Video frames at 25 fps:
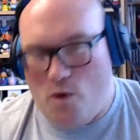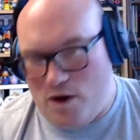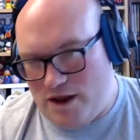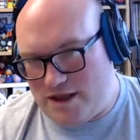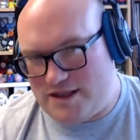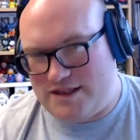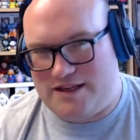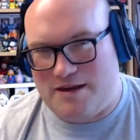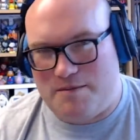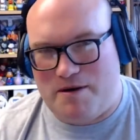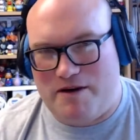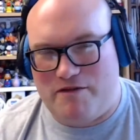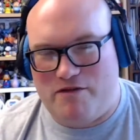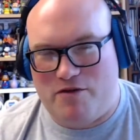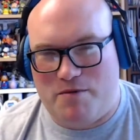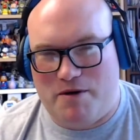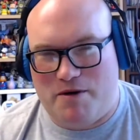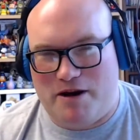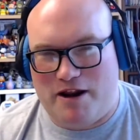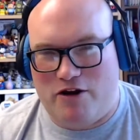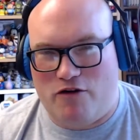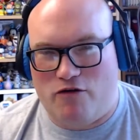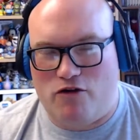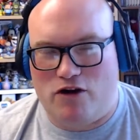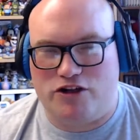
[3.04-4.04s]
What's up,
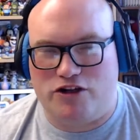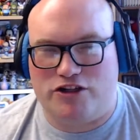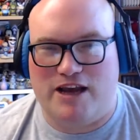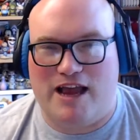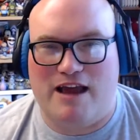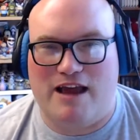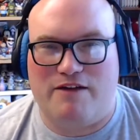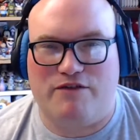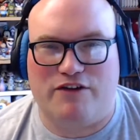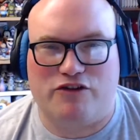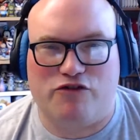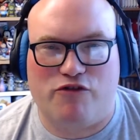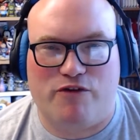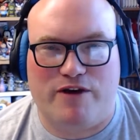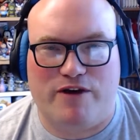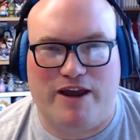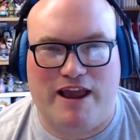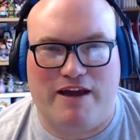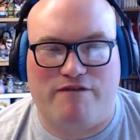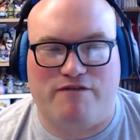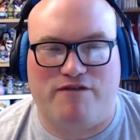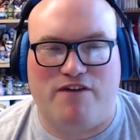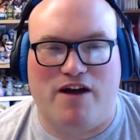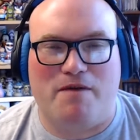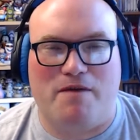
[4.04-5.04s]
everybody? Roger and Victoria
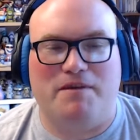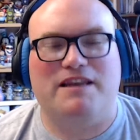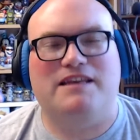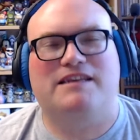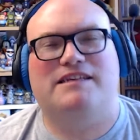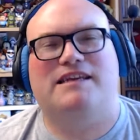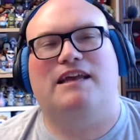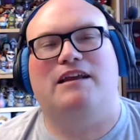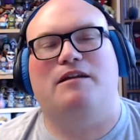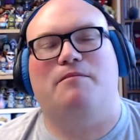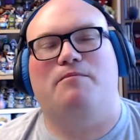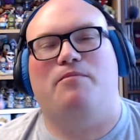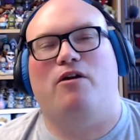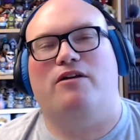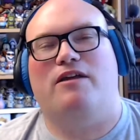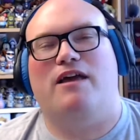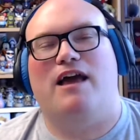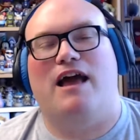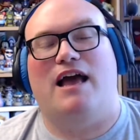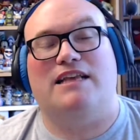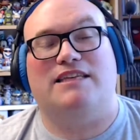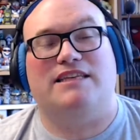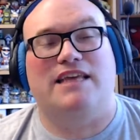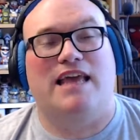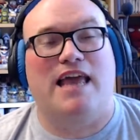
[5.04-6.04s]
here, founder of This Kingdom
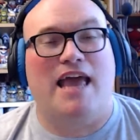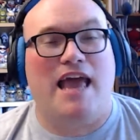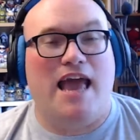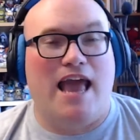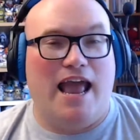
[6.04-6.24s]
Podcast.